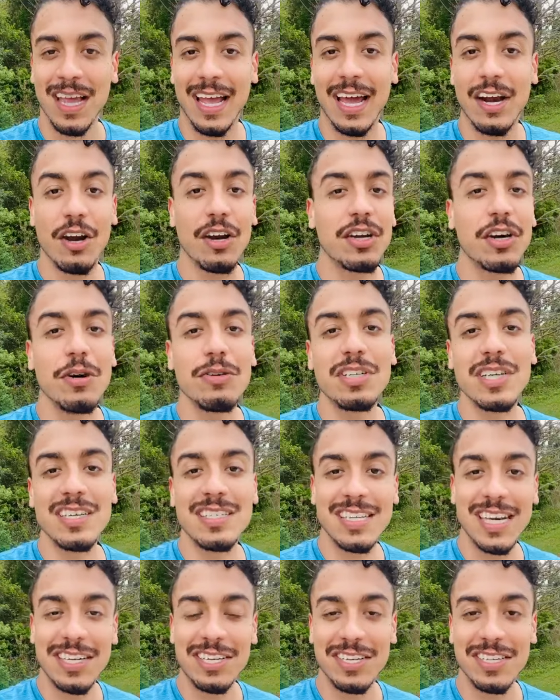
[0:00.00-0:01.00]
In our coaching
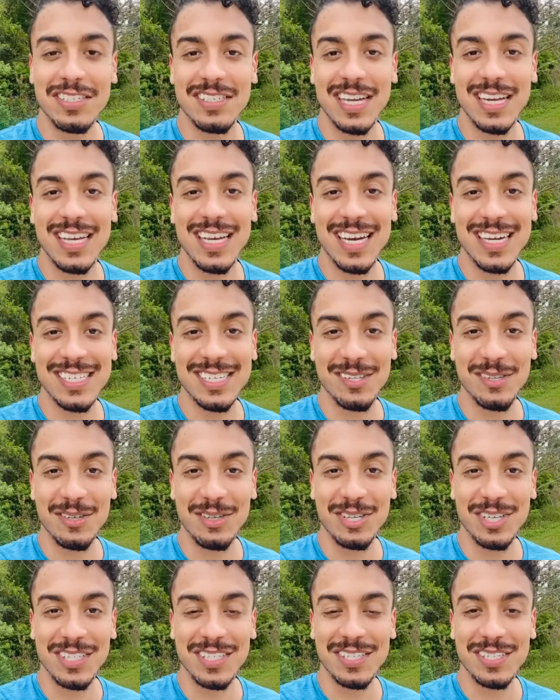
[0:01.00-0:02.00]
sessions at EI
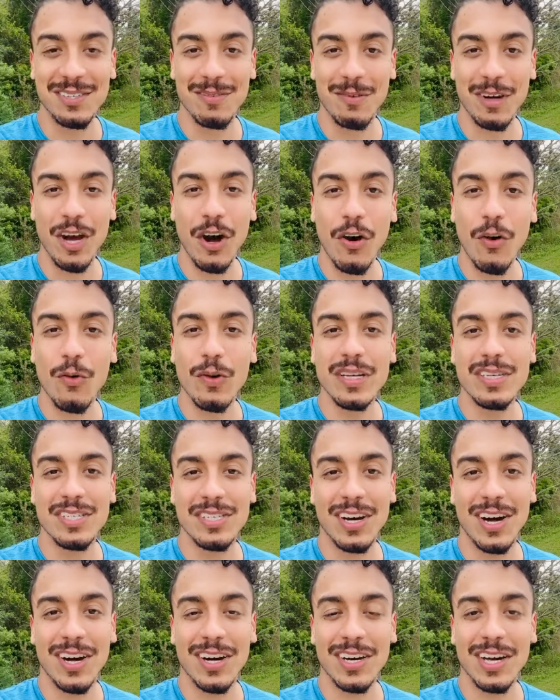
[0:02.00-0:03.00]
Solutions, we always
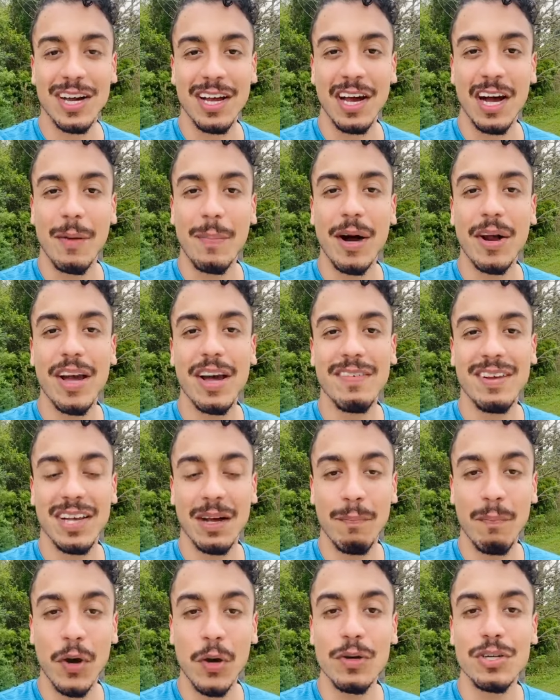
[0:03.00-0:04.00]
talk about having
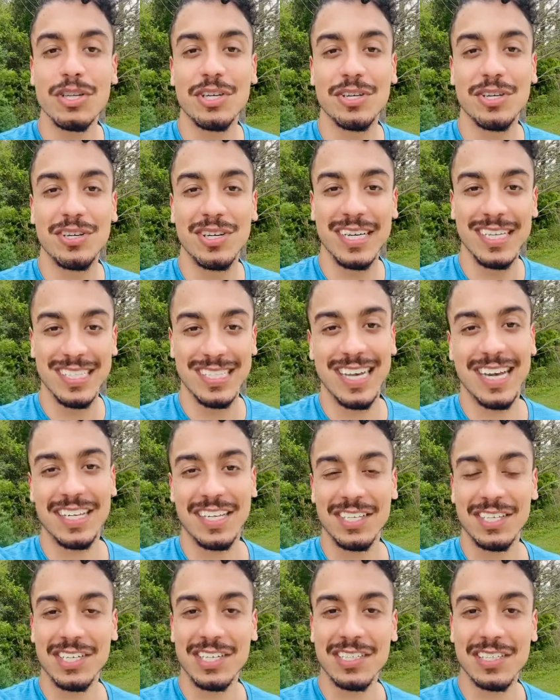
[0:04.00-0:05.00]
emotional
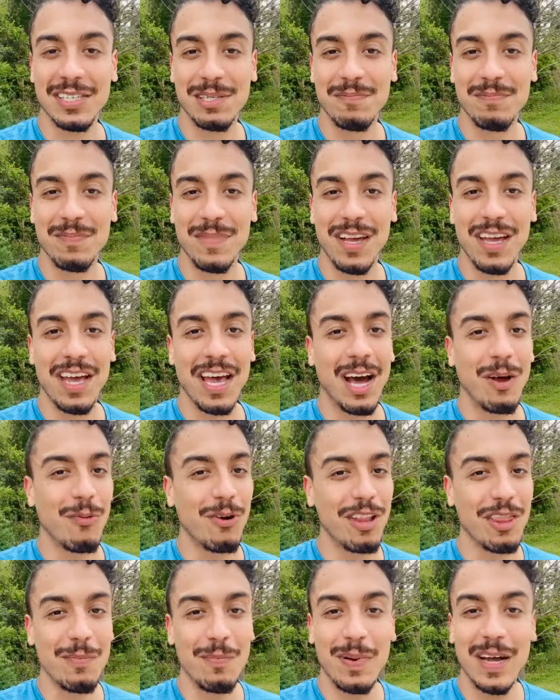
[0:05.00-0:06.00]
intelligence. And
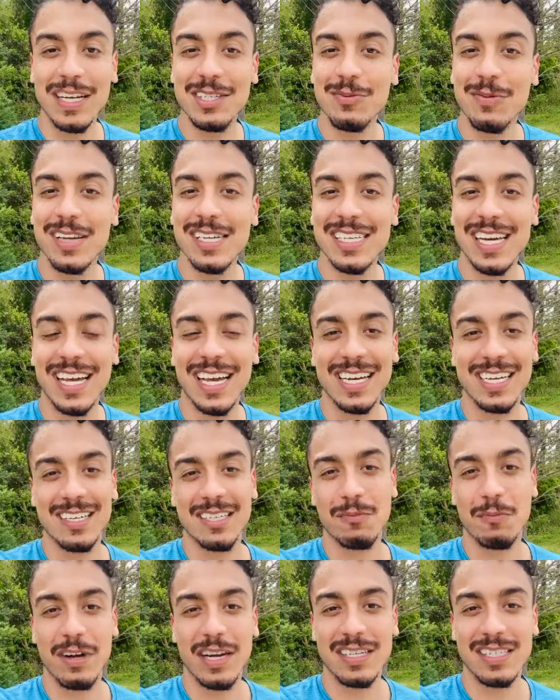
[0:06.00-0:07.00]
one of the best ways I can
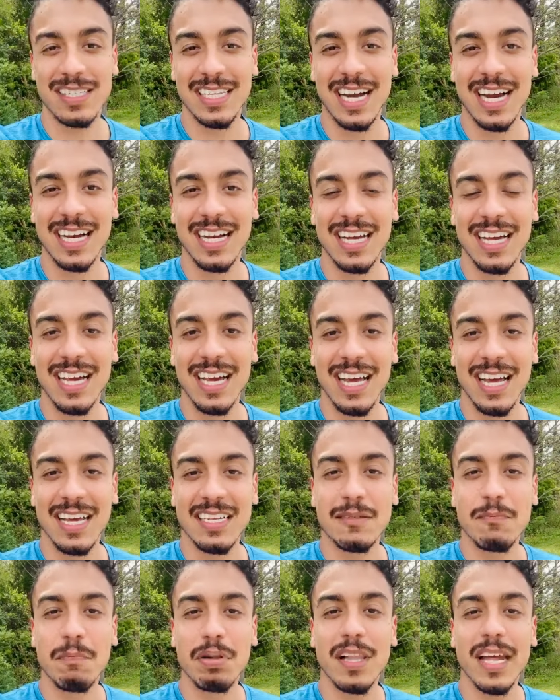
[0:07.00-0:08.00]
express that
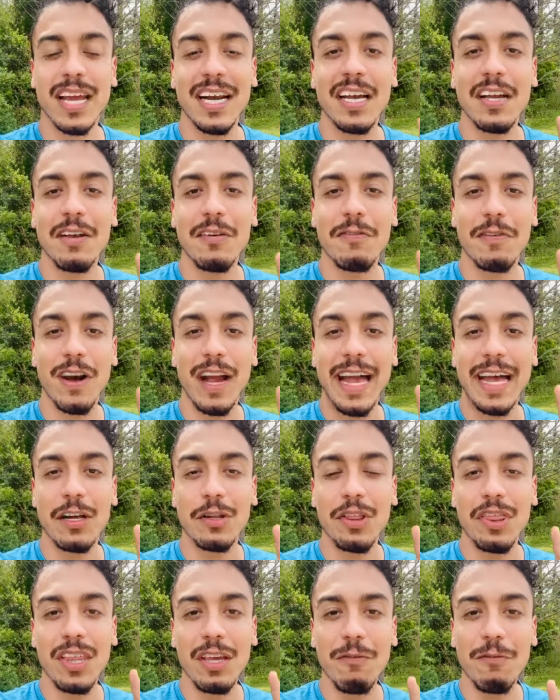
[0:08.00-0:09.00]
is planning for
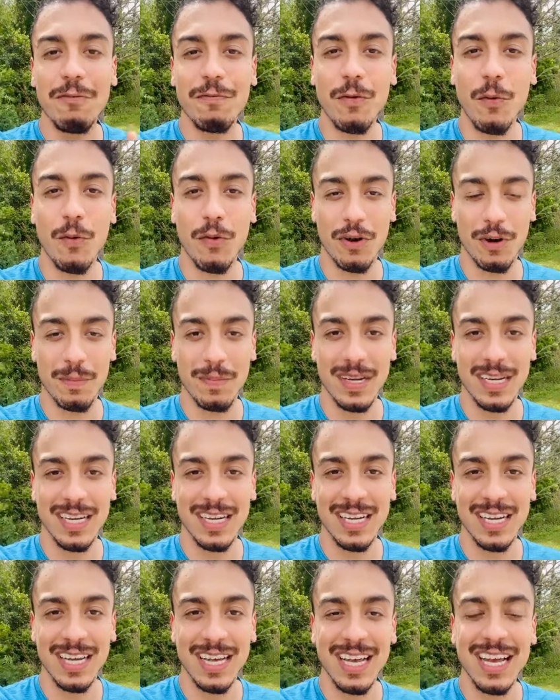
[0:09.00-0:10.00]
healthy form
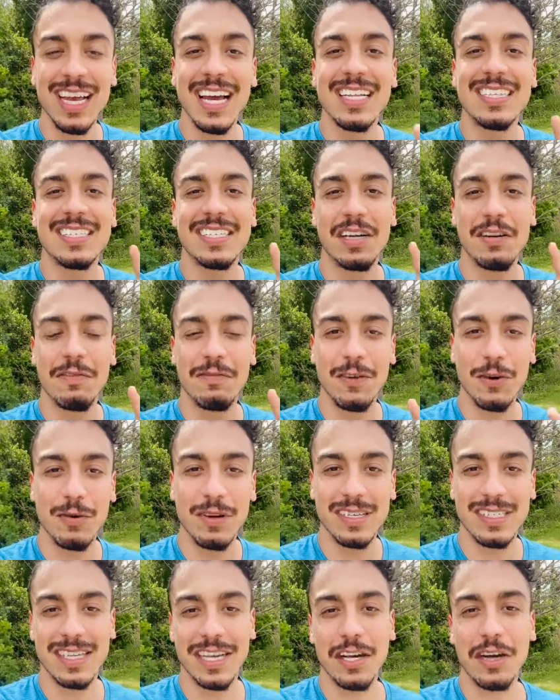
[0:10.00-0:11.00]
instead of
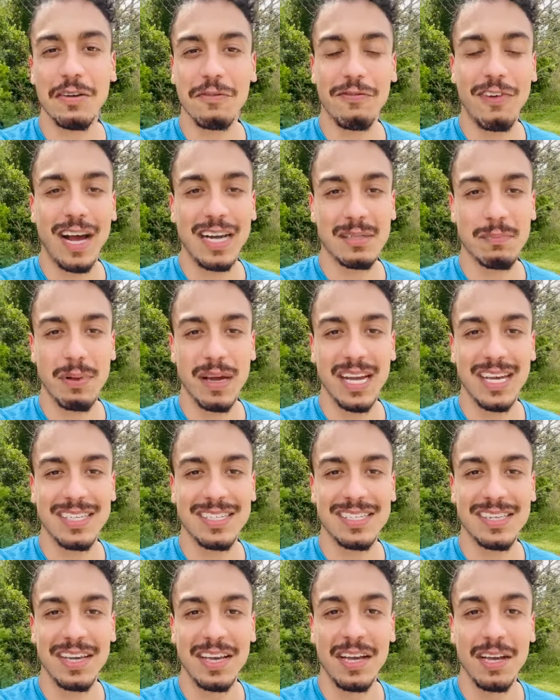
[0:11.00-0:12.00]
focusing on fast
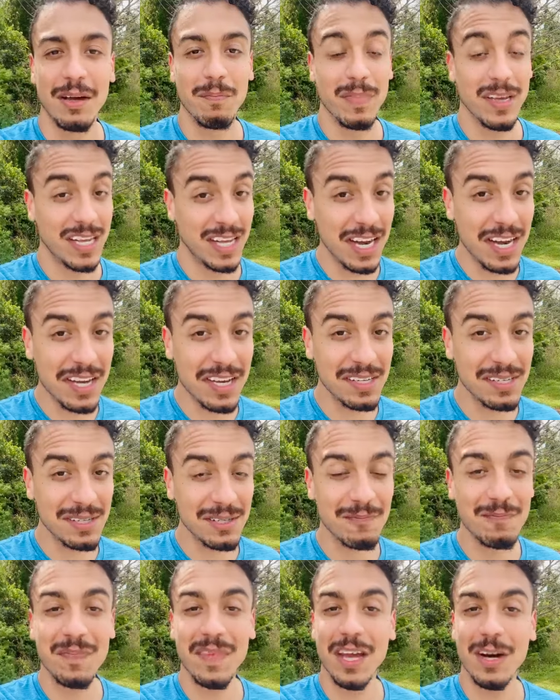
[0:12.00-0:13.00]
pace.
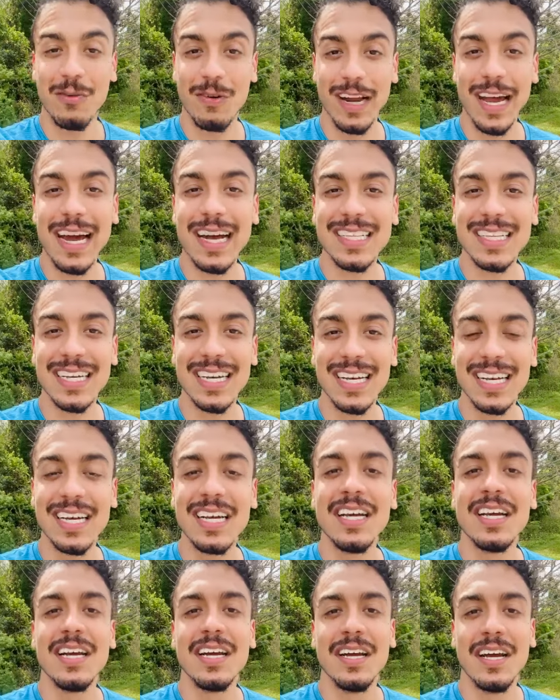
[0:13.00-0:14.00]
Because in reality,
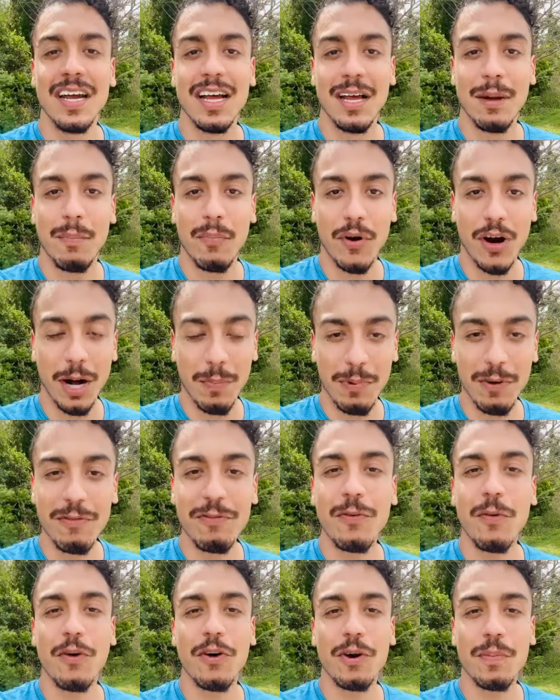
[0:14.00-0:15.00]
proper
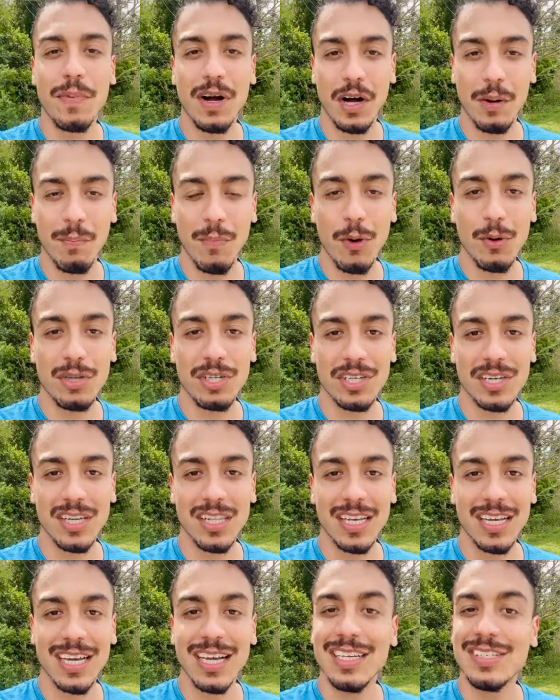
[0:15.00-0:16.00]
form
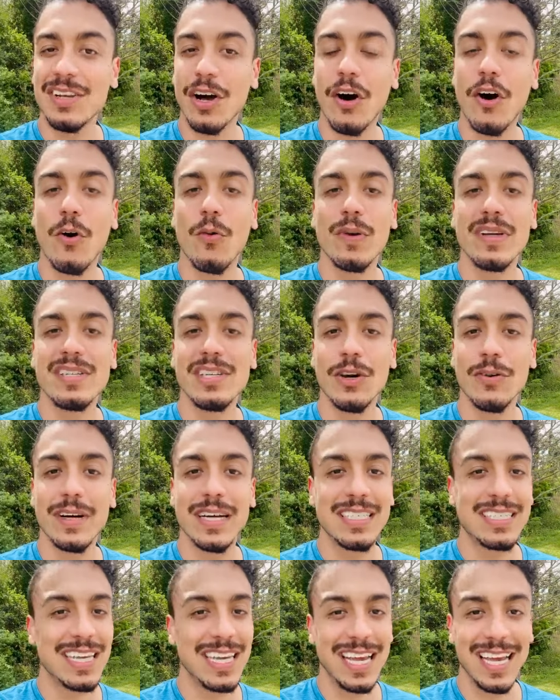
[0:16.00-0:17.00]
emotionally is always
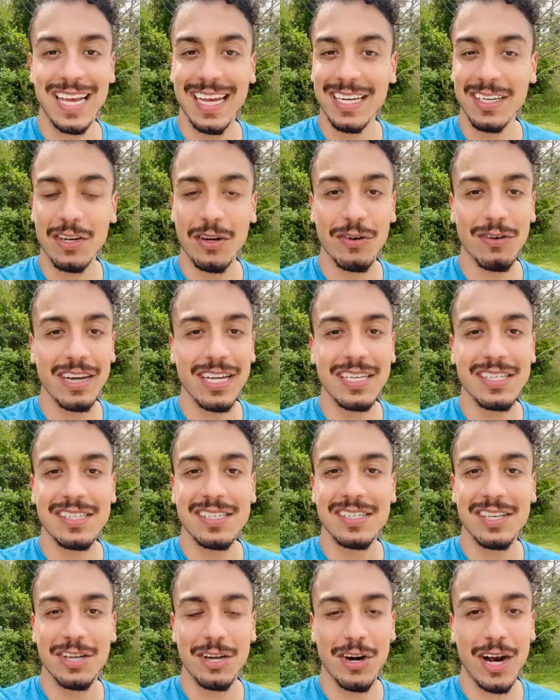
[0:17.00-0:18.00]
going to
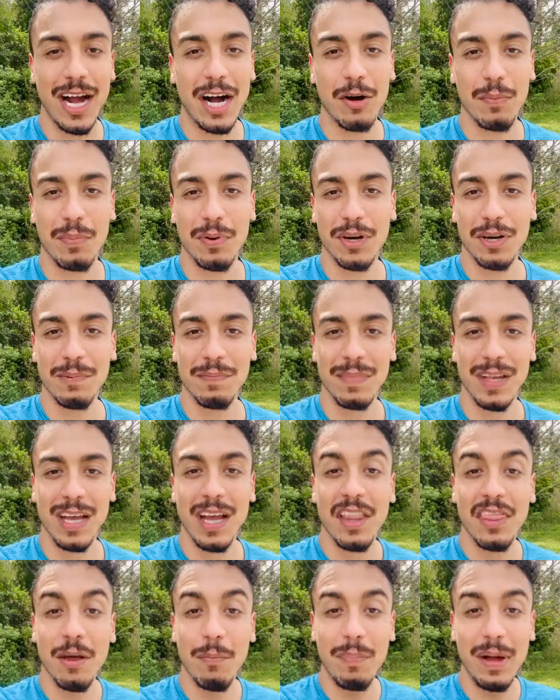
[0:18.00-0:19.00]
increase your output.
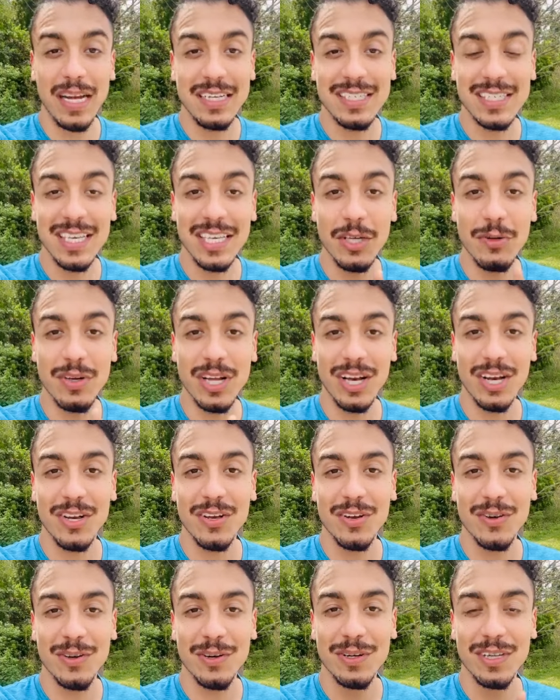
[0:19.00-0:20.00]
The best thing you can
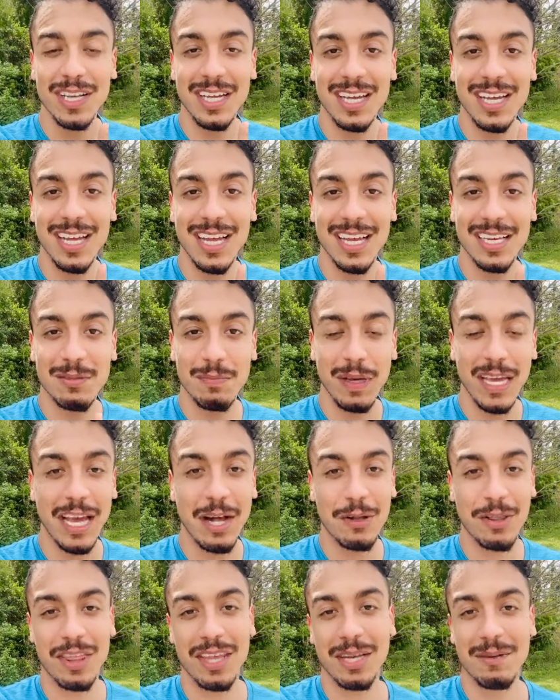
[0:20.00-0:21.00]
do is be
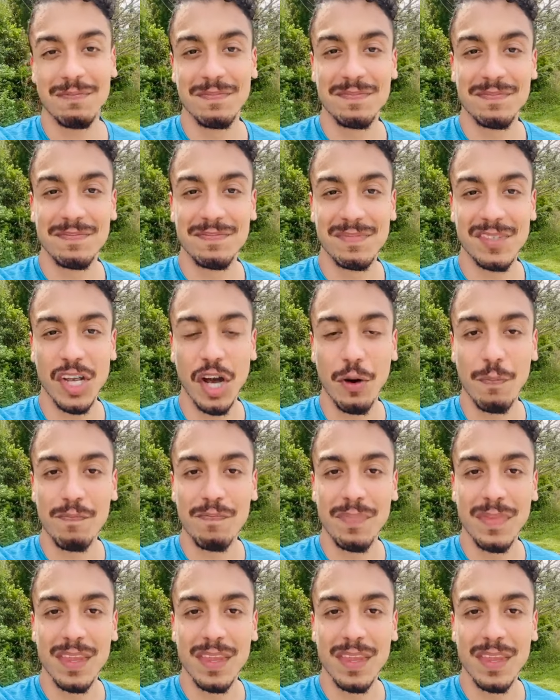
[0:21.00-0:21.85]
healthy. So